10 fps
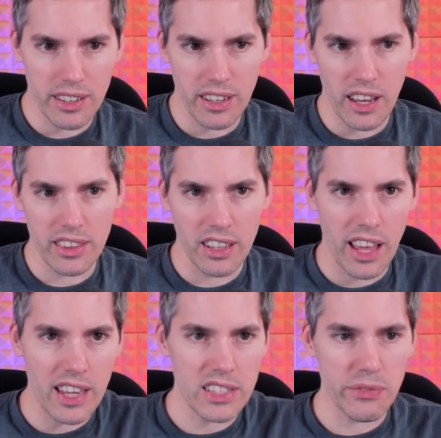
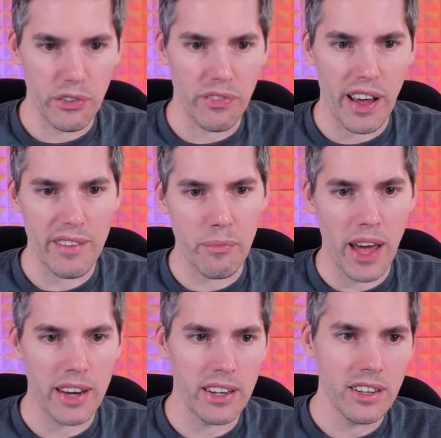nonetheless, for five
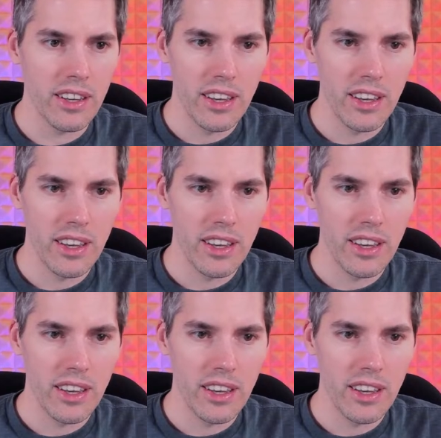mana.